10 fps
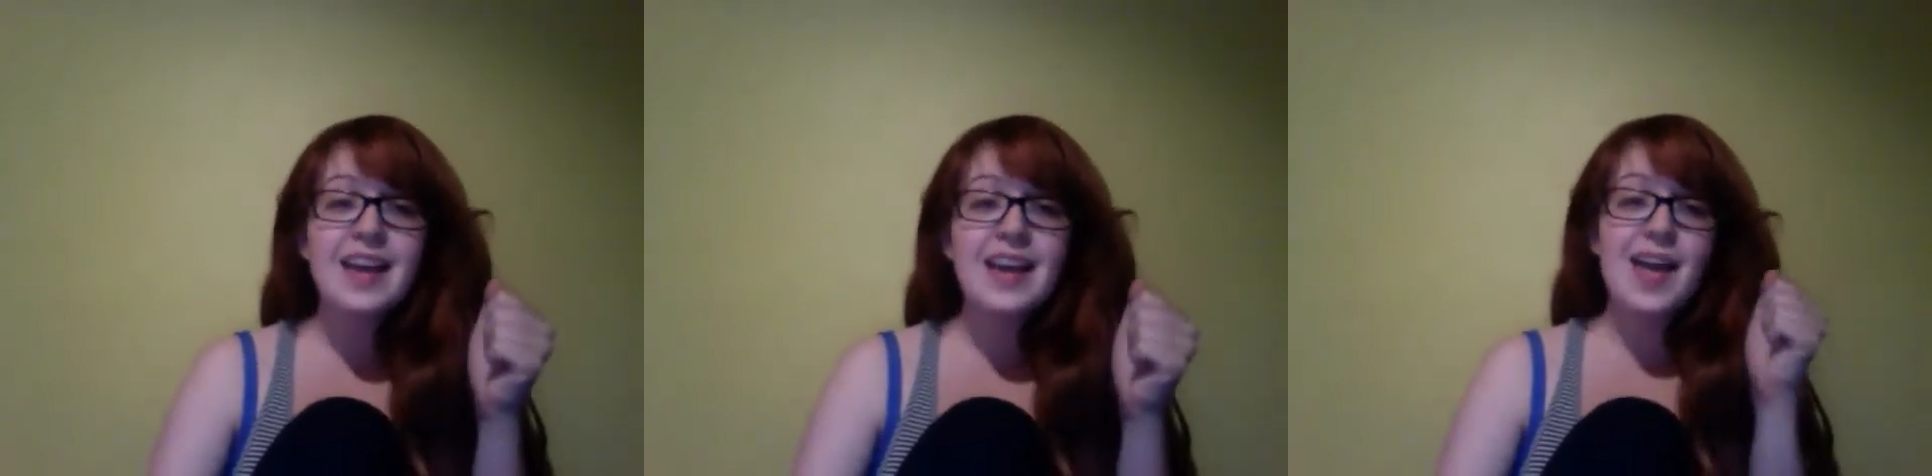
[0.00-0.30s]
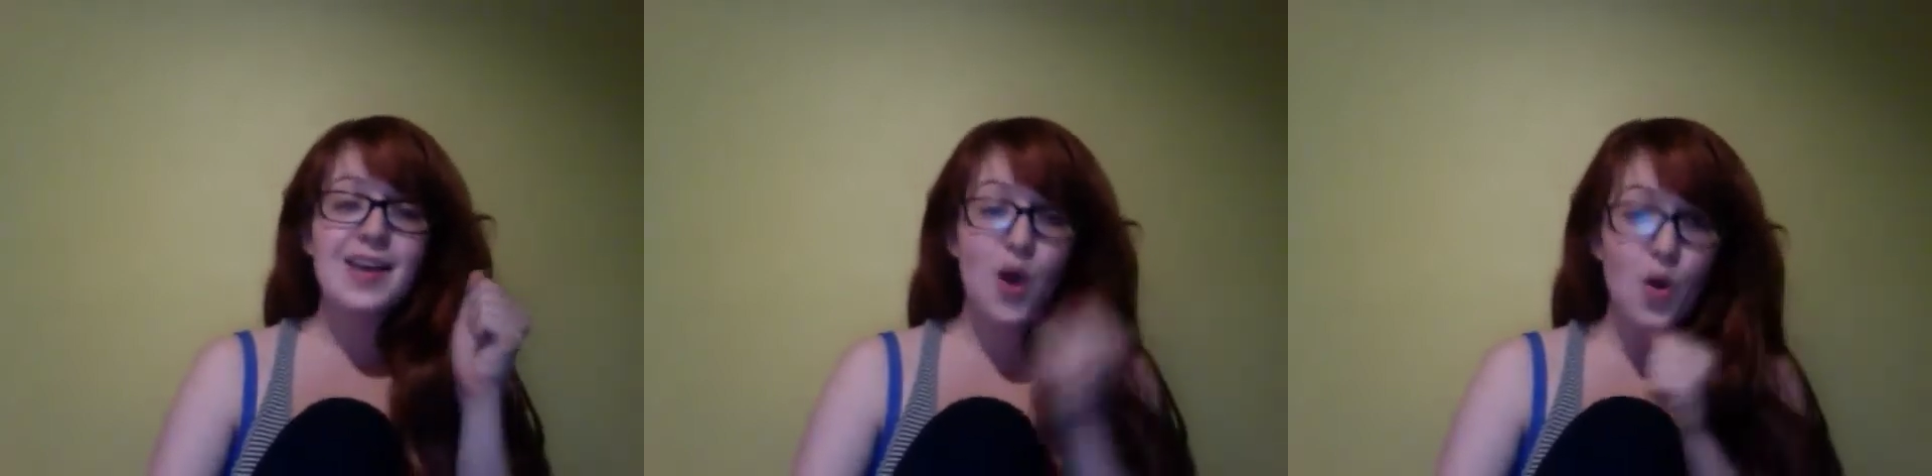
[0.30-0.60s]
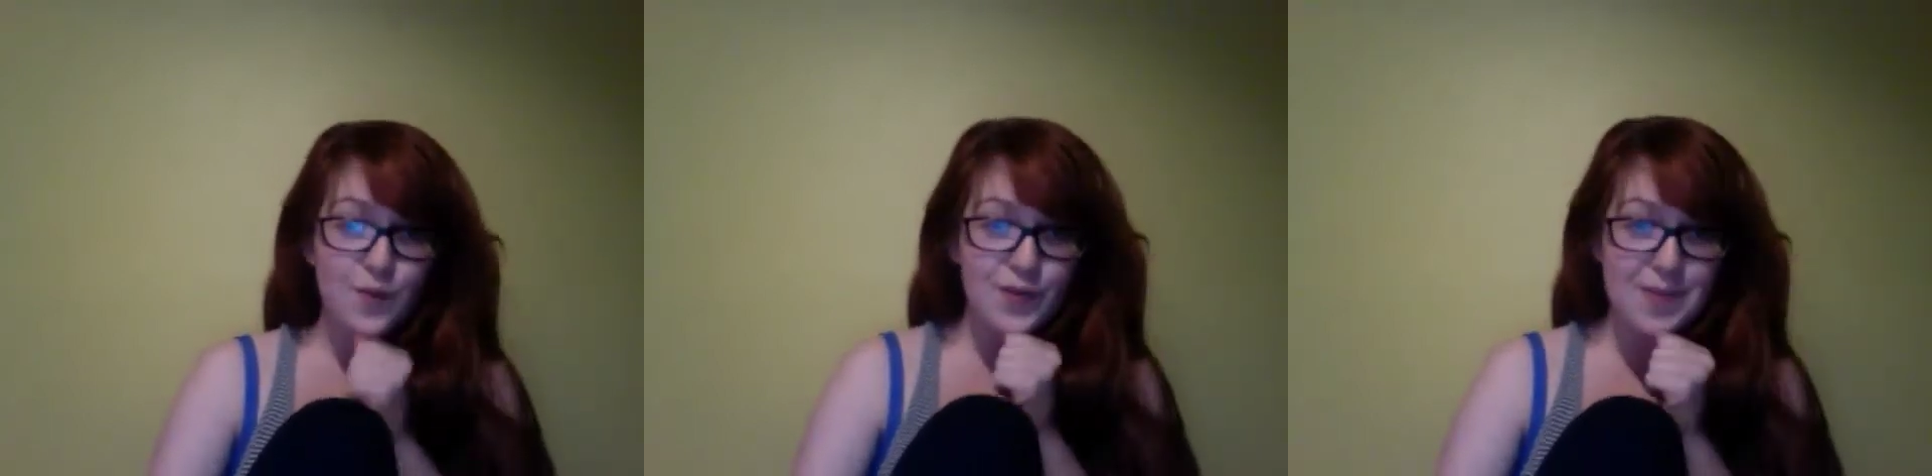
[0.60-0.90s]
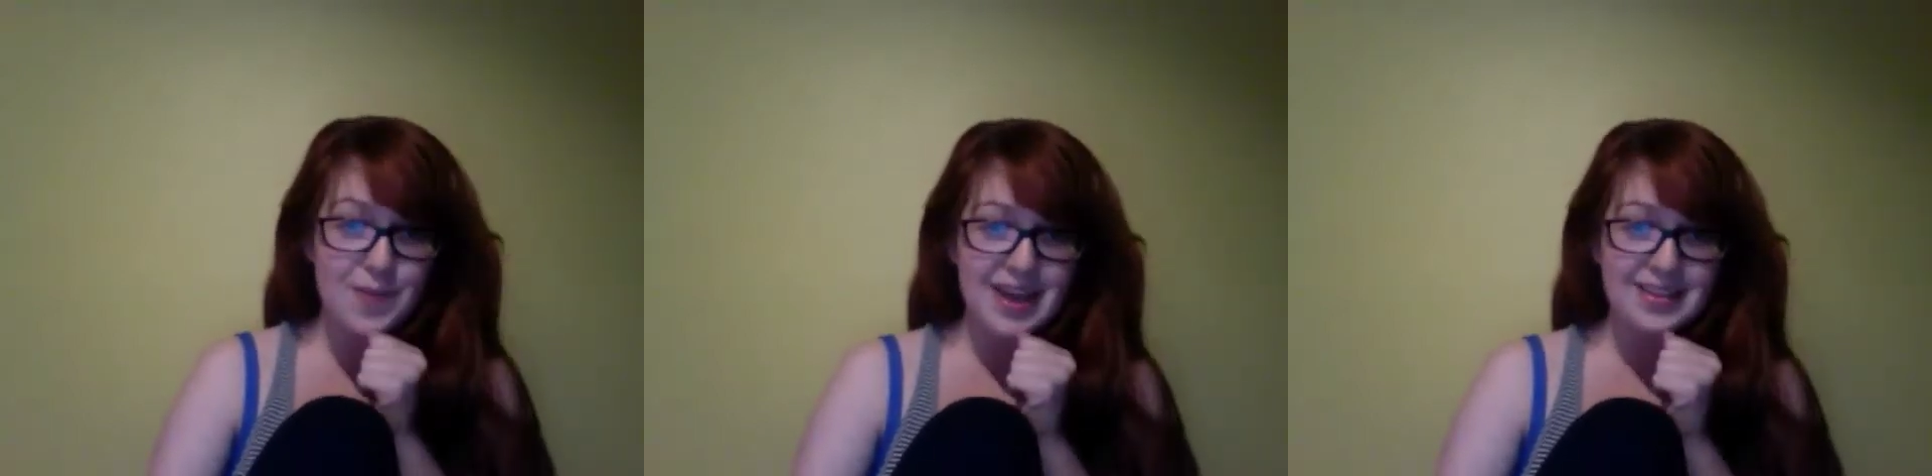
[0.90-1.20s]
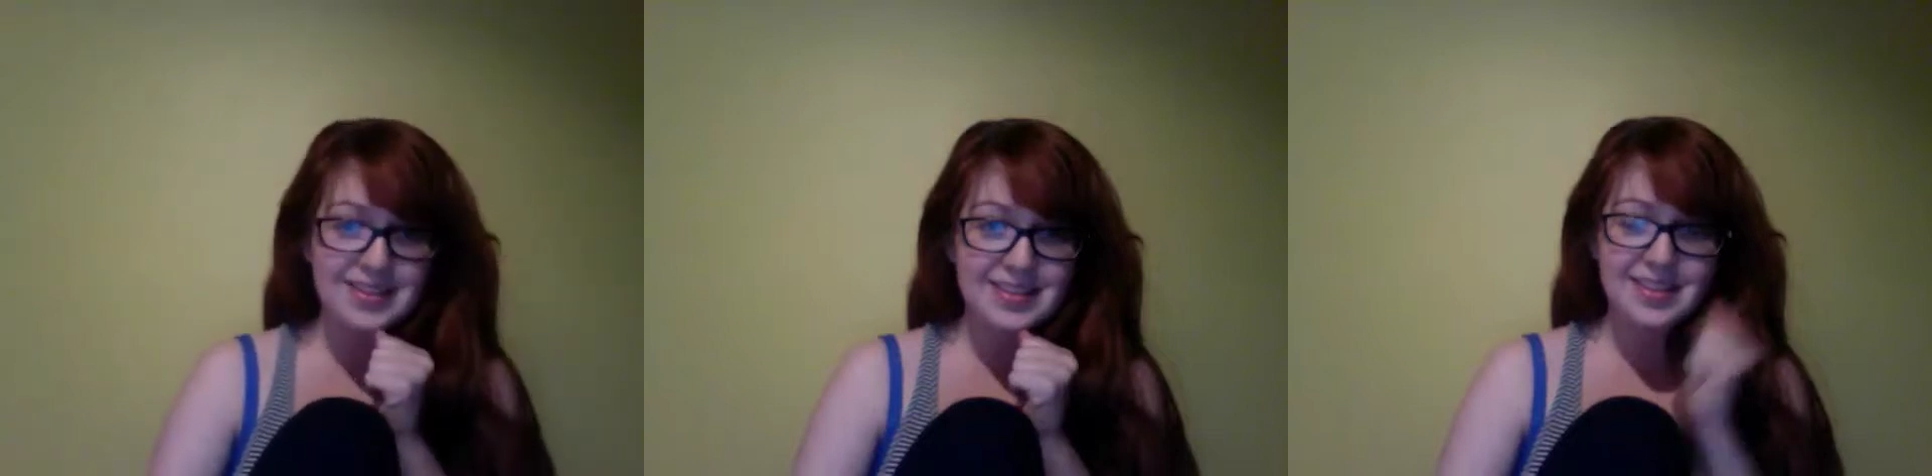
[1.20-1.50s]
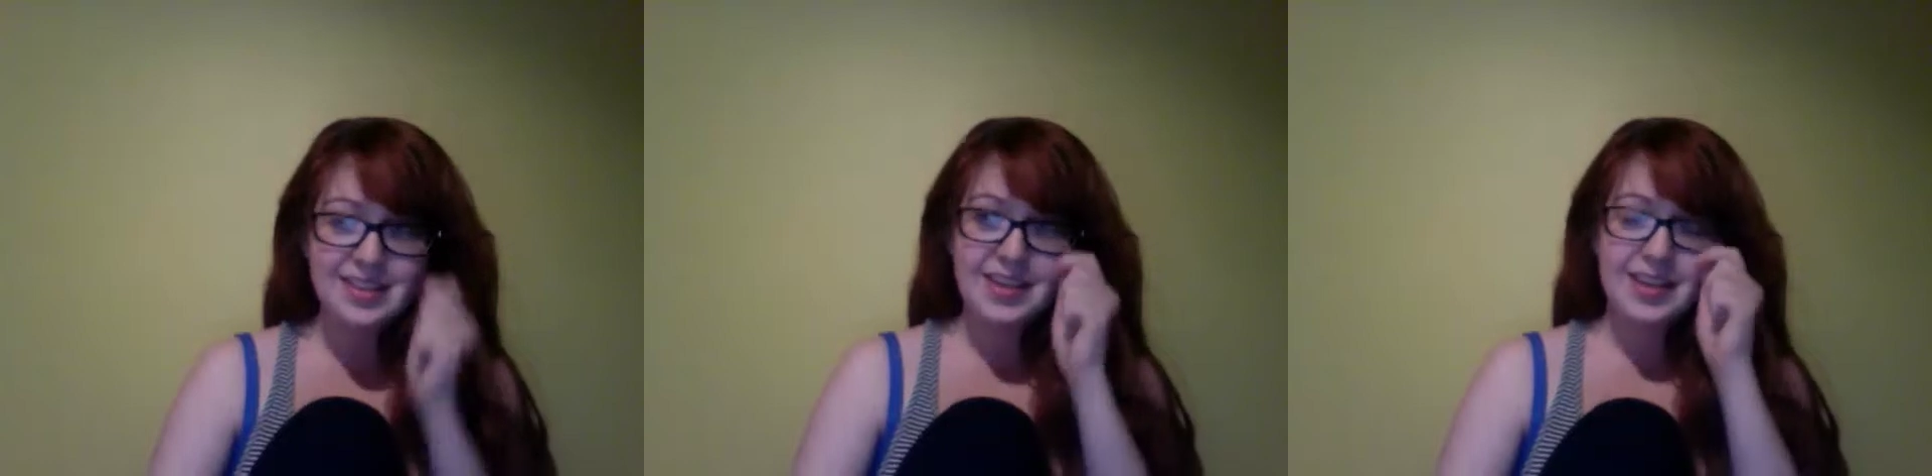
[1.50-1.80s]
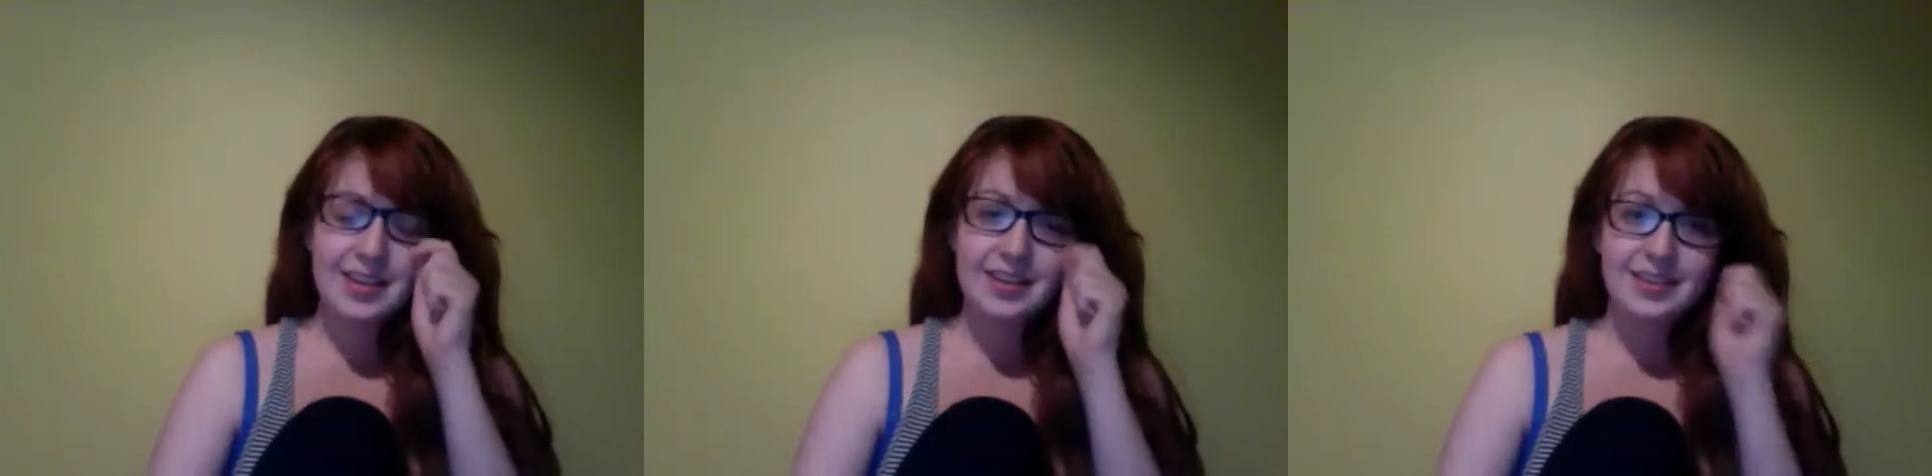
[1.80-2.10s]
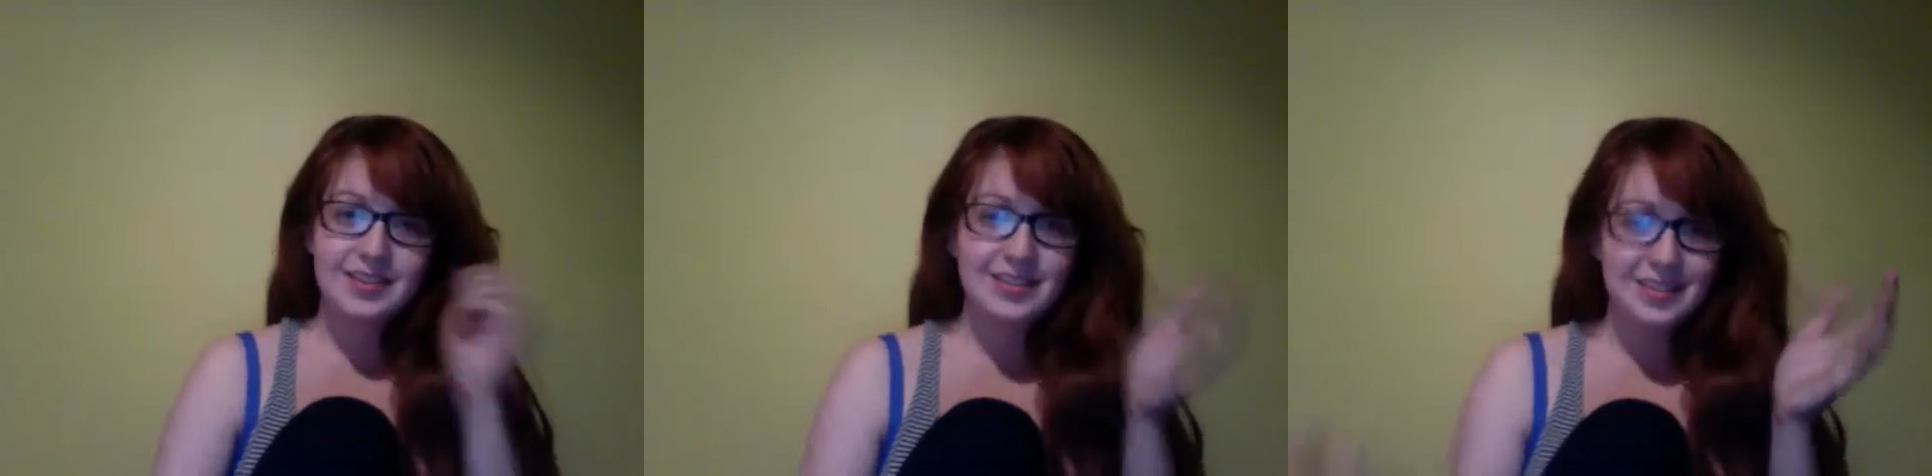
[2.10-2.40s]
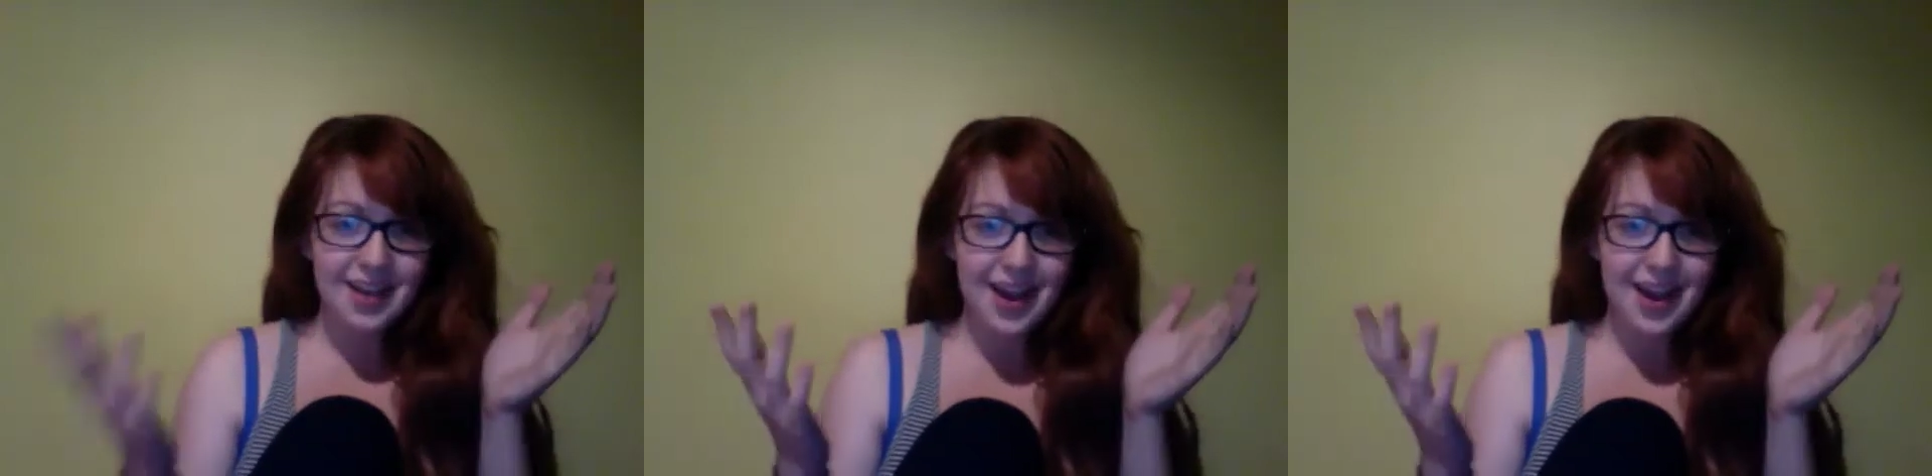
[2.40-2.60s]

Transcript: and hope for the best because